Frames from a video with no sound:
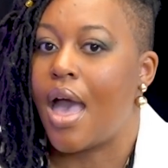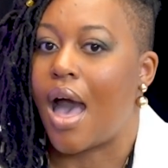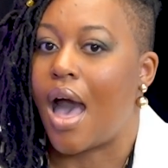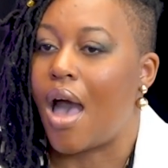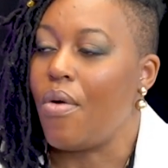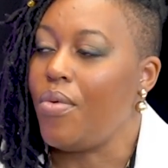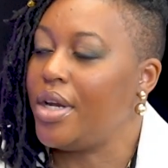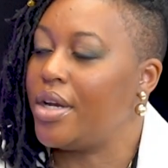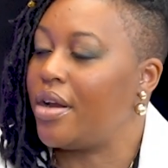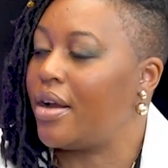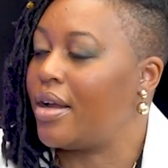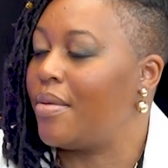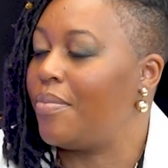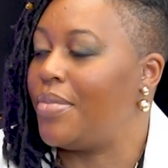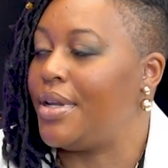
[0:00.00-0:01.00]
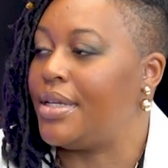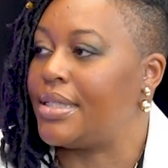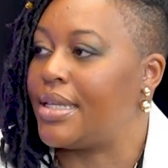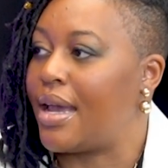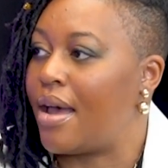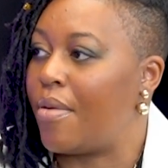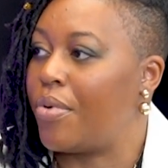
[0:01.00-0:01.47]
I wanted our companies
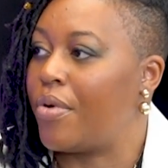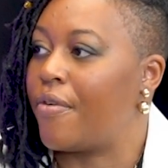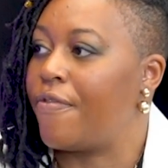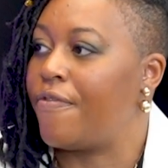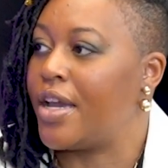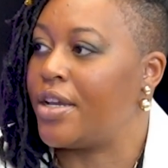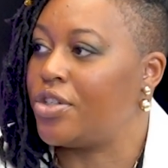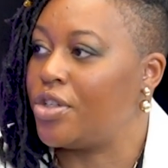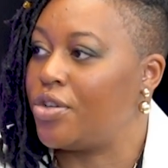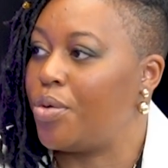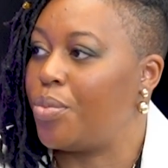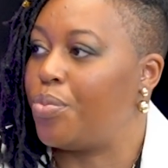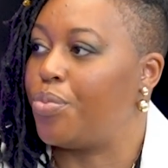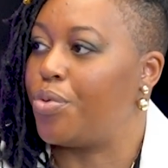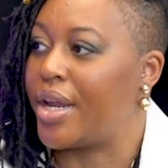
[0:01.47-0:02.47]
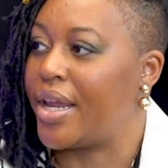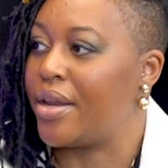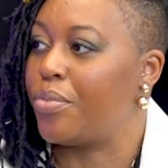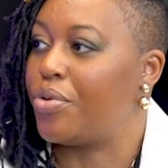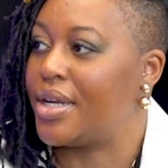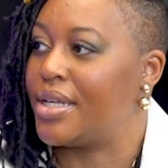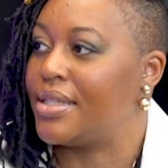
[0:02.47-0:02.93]
to have professional
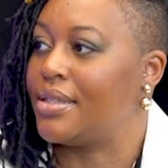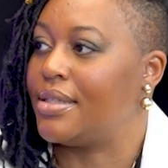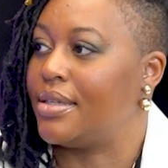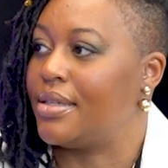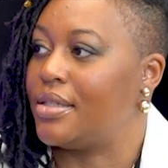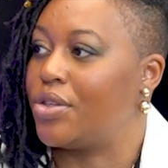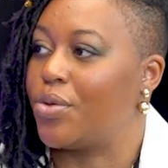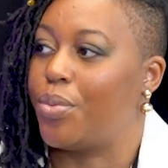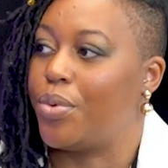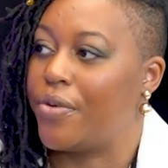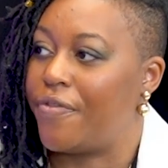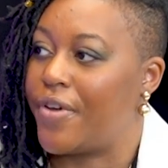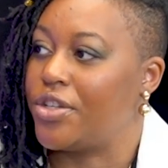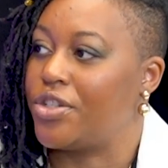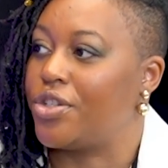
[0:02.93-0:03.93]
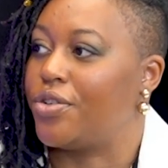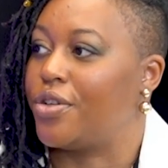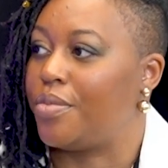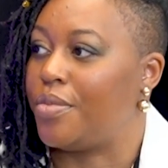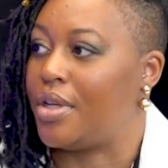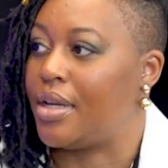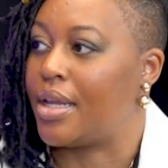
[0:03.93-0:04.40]
brand presences through professional
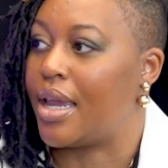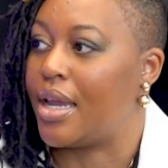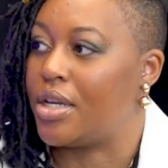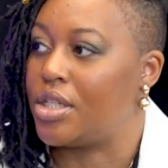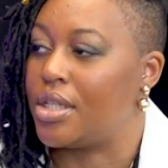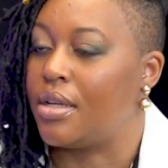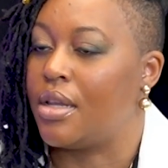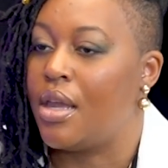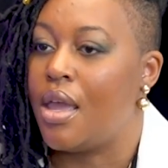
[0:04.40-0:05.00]
communication.